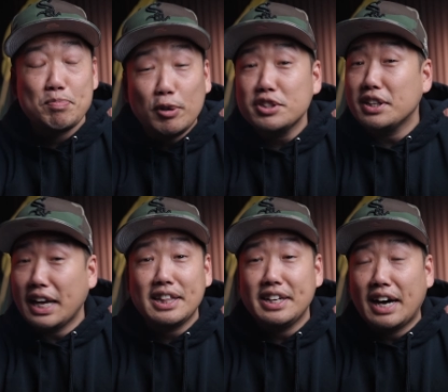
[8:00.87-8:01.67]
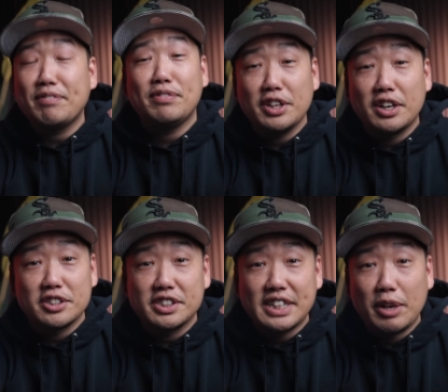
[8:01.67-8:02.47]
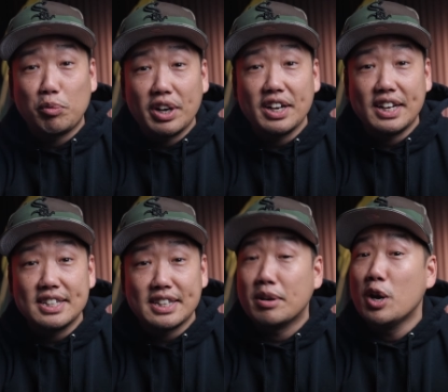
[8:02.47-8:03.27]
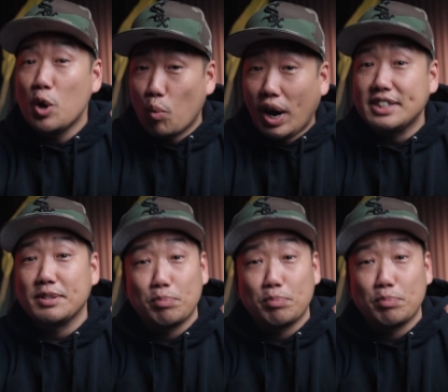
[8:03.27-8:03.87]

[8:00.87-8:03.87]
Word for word: most likely not fully understanding what it is and why it's